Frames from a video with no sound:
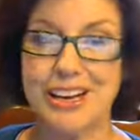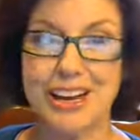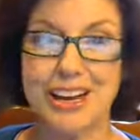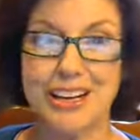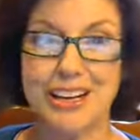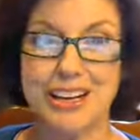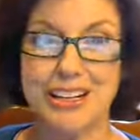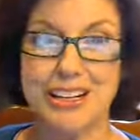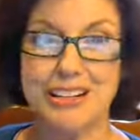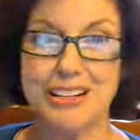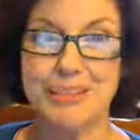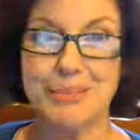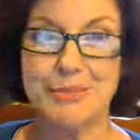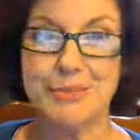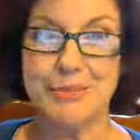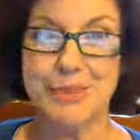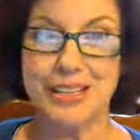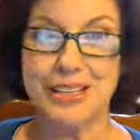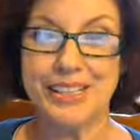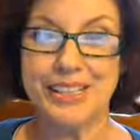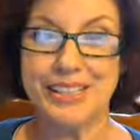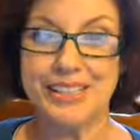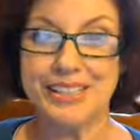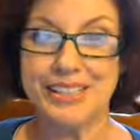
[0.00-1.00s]

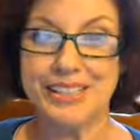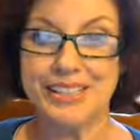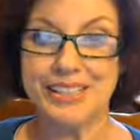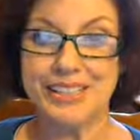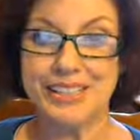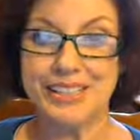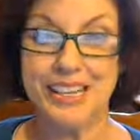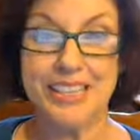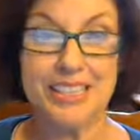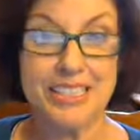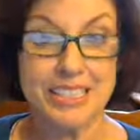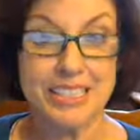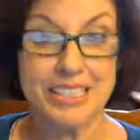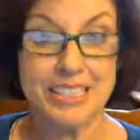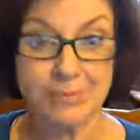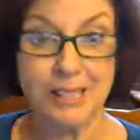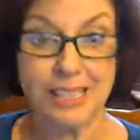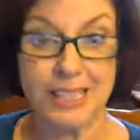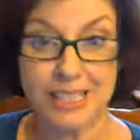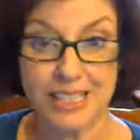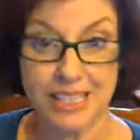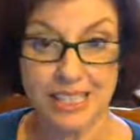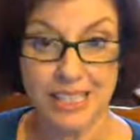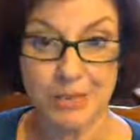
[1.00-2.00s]
And I did
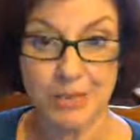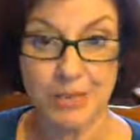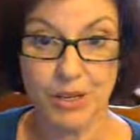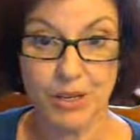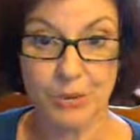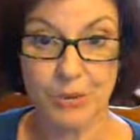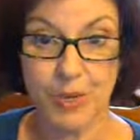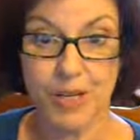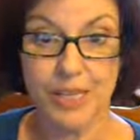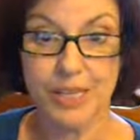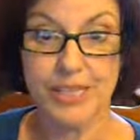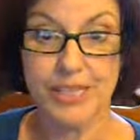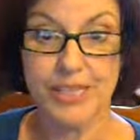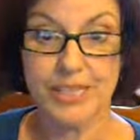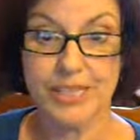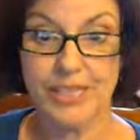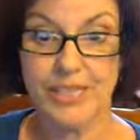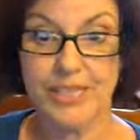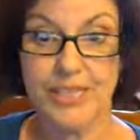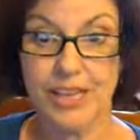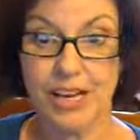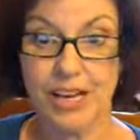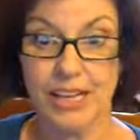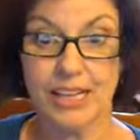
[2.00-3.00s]
maintain my weight. I
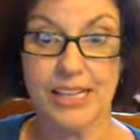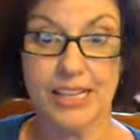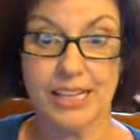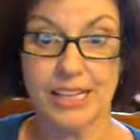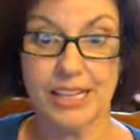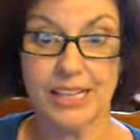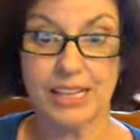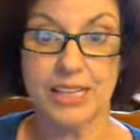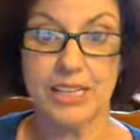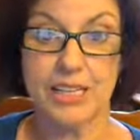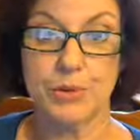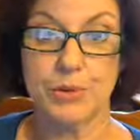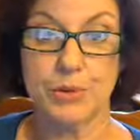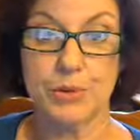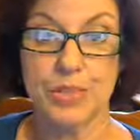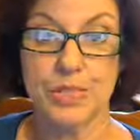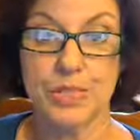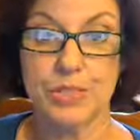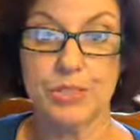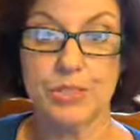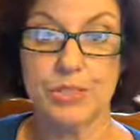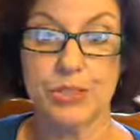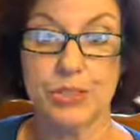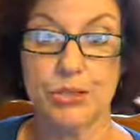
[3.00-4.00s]
did not gain any
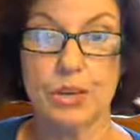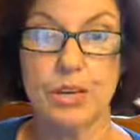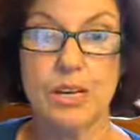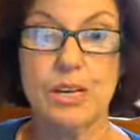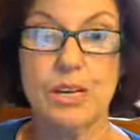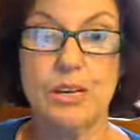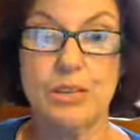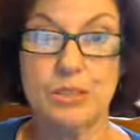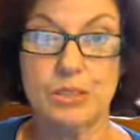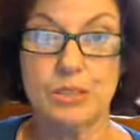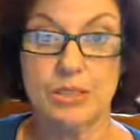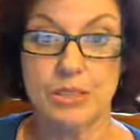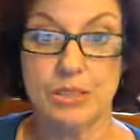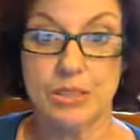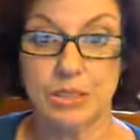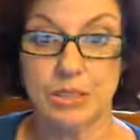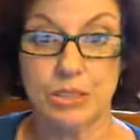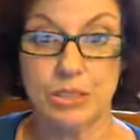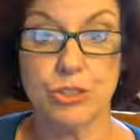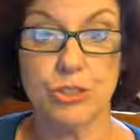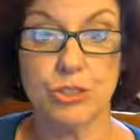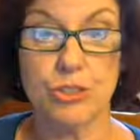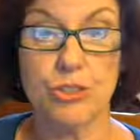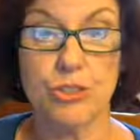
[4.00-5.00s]
weight. So the
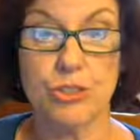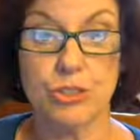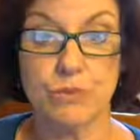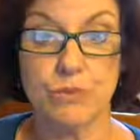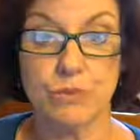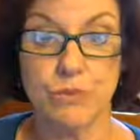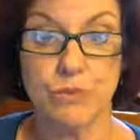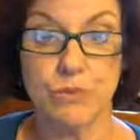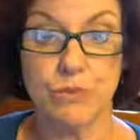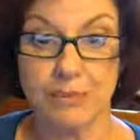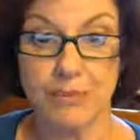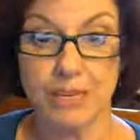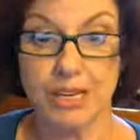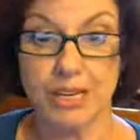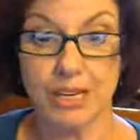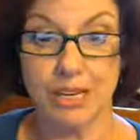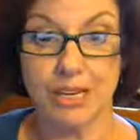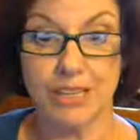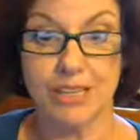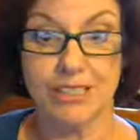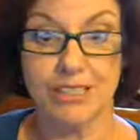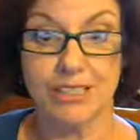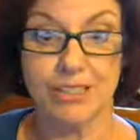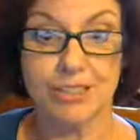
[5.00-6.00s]
new year, maybe
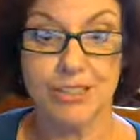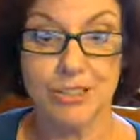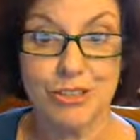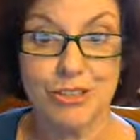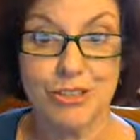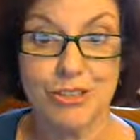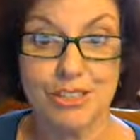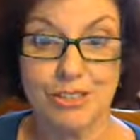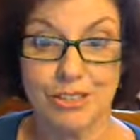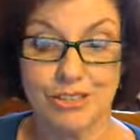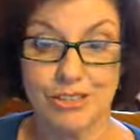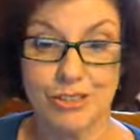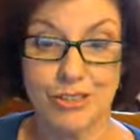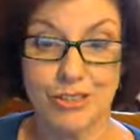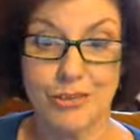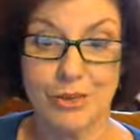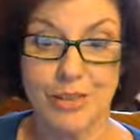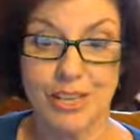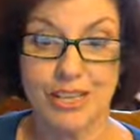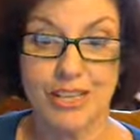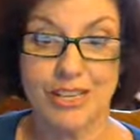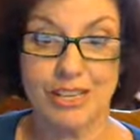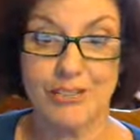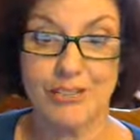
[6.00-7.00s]
I can lose a little
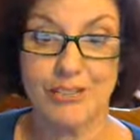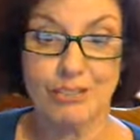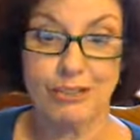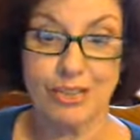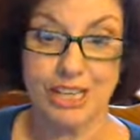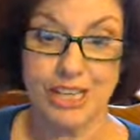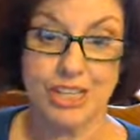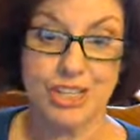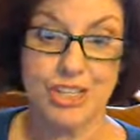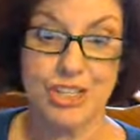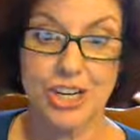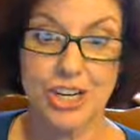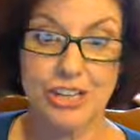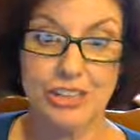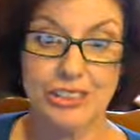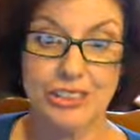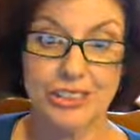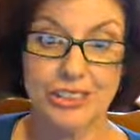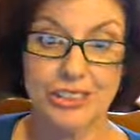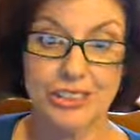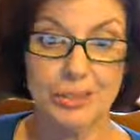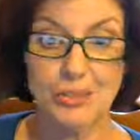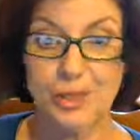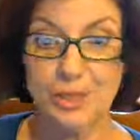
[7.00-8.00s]
weight. I have a grandchild
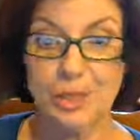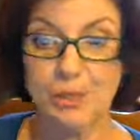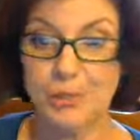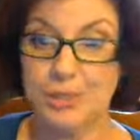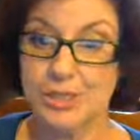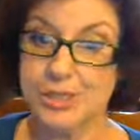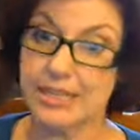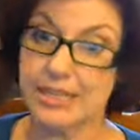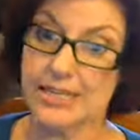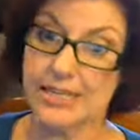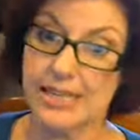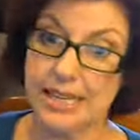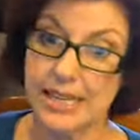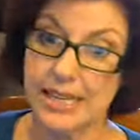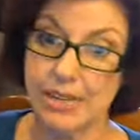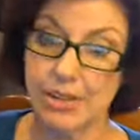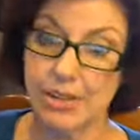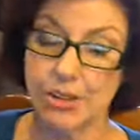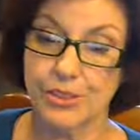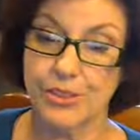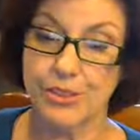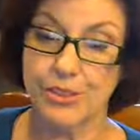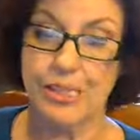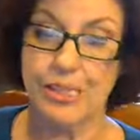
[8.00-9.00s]
on the way. I want to stay
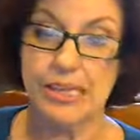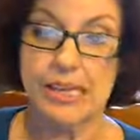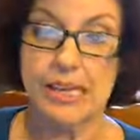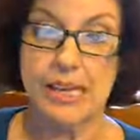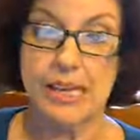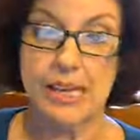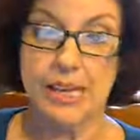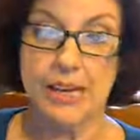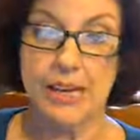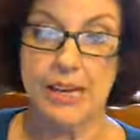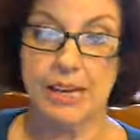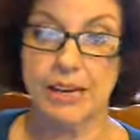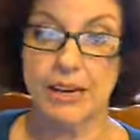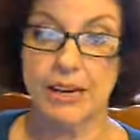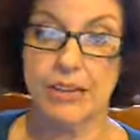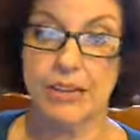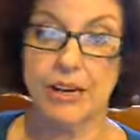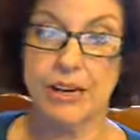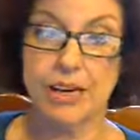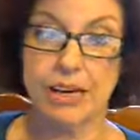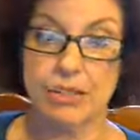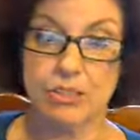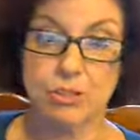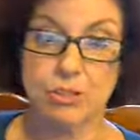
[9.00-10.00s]
healthy, and
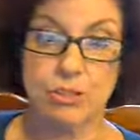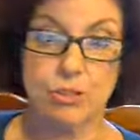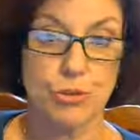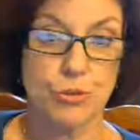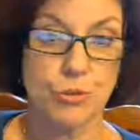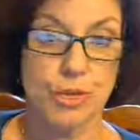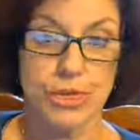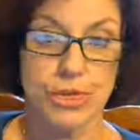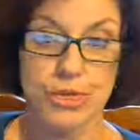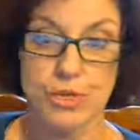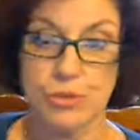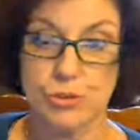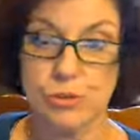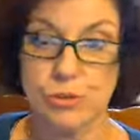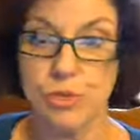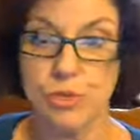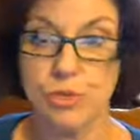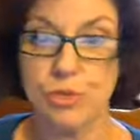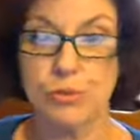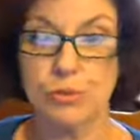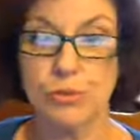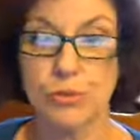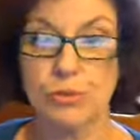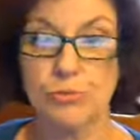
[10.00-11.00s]
carrying extra weight is
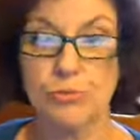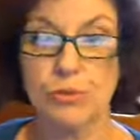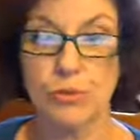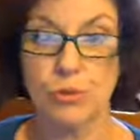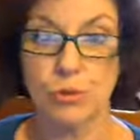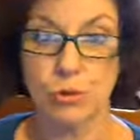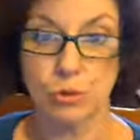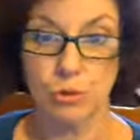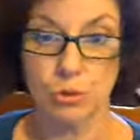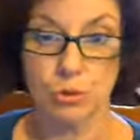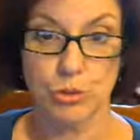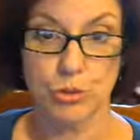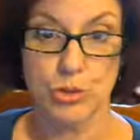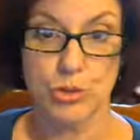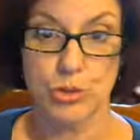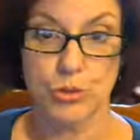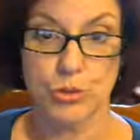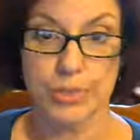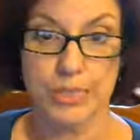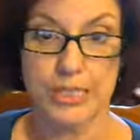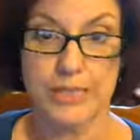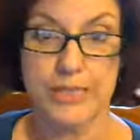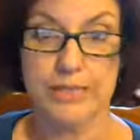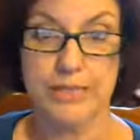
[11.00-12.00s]
really rough on older
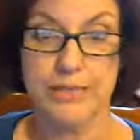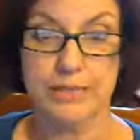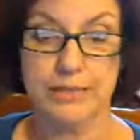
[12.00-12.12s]
joints